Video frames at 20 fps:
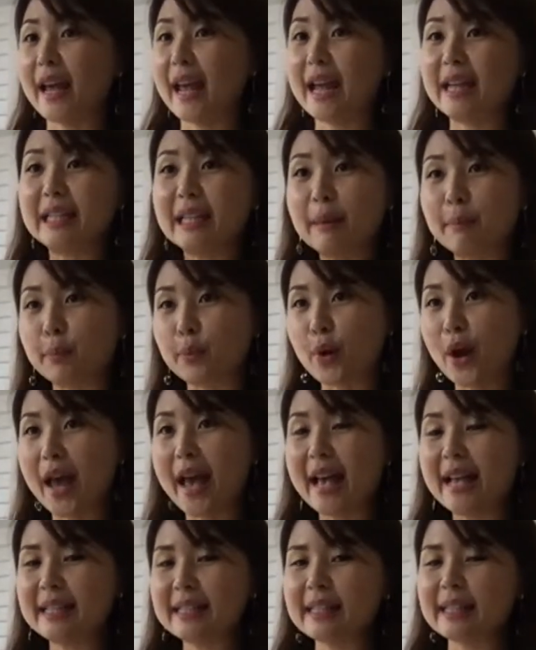any
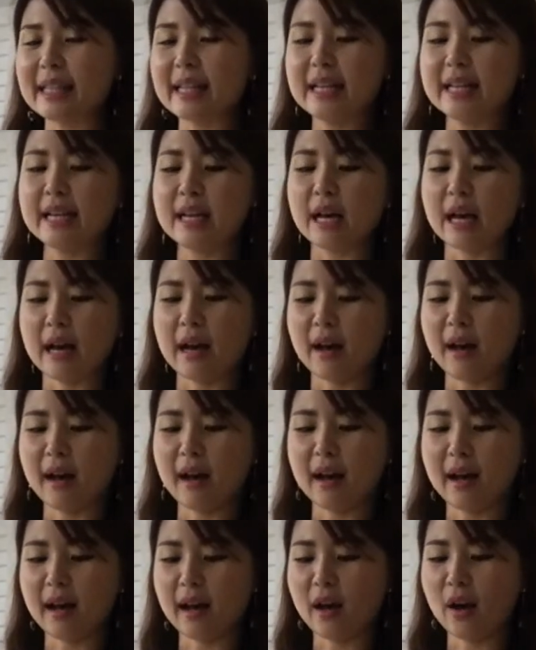brands
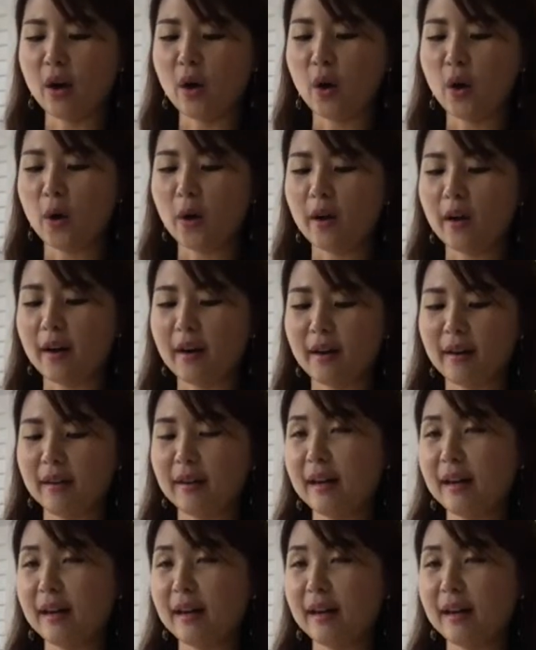or